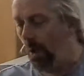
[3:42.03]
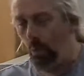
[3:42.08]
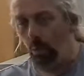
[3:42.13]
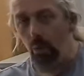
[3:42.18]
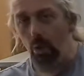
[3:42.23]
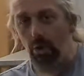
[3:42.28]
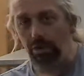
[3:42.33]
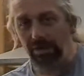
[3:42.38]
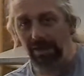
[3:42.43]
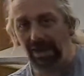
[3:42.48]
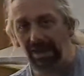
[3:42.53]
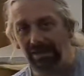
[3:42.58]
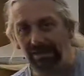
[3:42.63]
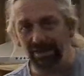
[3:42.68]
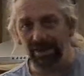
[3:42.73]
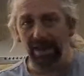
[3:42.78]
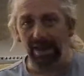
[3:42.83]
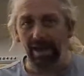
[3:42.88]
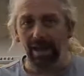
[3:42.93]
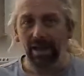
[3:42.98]
What is
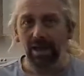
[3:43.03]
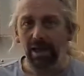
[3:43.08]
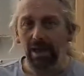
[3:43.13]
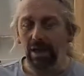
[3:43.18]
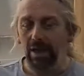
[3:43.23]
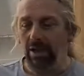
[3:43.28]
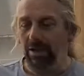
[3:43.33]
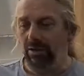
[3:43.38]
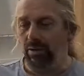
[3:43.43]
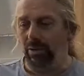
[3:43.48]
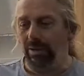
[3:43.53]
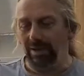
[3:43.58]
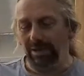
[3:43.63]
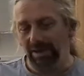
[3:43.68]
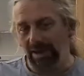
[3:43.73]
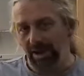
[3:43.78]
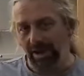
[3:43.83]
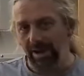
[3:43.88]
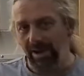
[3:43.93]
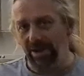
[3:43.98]
there to
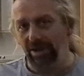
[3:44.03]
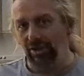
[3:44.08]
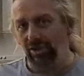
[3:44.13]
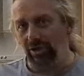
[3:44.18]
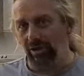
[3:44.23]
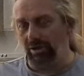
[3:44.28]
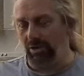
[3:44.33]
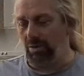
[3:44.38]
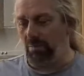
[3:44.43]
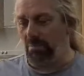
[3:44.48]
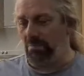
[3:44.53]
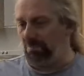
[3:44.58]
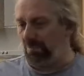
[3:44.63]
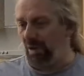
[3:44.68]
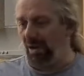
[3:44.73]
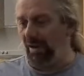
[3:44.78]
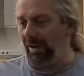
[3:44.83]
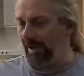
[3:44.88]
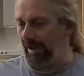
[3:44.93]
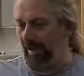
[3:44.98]
entice you to
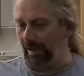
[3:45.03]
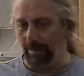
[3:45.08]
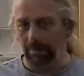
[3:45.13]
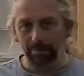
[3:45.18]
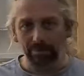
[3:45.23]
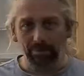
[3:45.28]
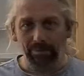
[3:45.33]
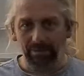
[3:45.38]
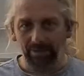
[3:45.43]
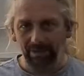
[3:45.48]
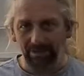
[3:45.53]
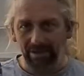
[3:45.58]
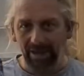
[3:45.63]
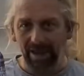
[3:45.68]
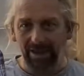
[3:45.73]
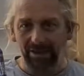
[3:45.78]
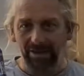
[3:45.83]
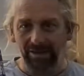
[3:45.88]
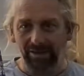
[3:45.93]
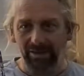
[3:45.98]
buy
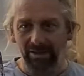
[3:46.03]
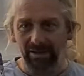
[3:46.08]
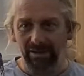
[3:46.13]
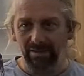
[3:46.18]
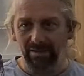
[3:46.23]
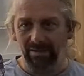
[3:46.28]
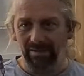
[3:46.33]
this?